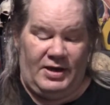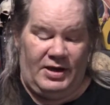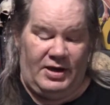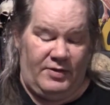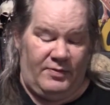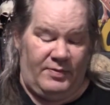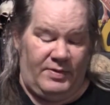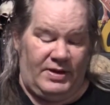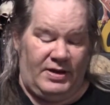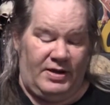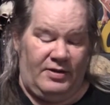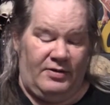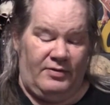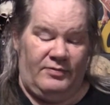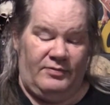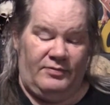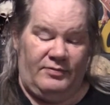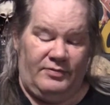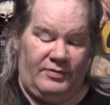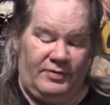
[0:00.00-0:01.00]
Here we go.
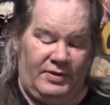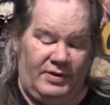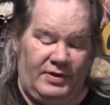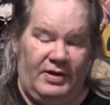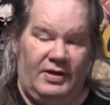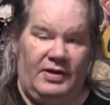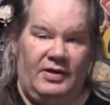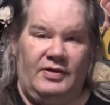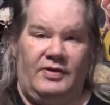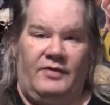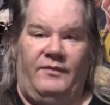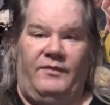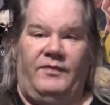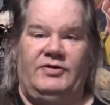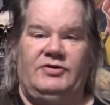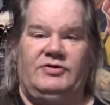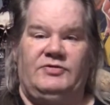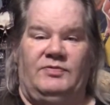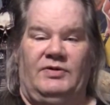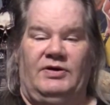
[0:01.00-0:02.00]
The
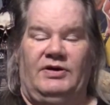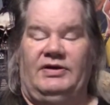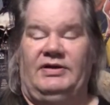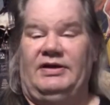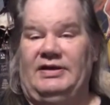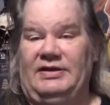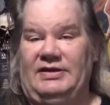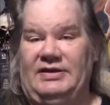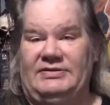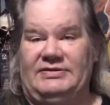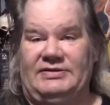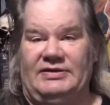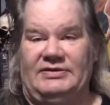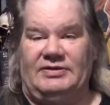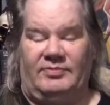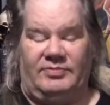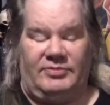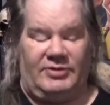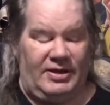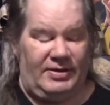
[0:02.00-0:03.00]
first one, and this is
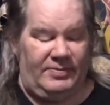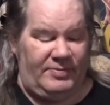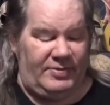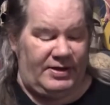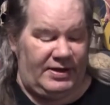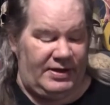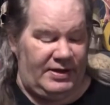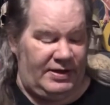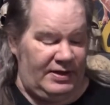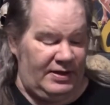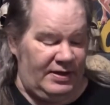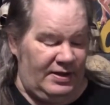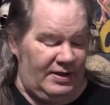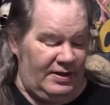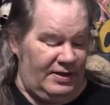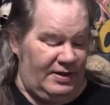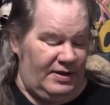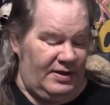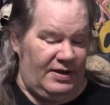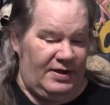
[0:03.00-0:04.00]
a blind buy.
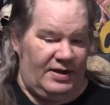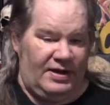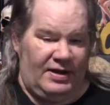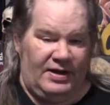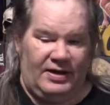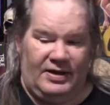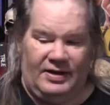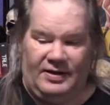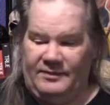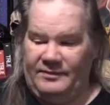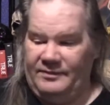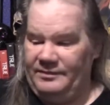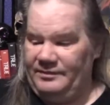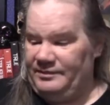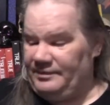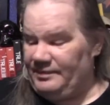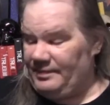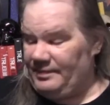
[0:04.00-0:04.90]
Um,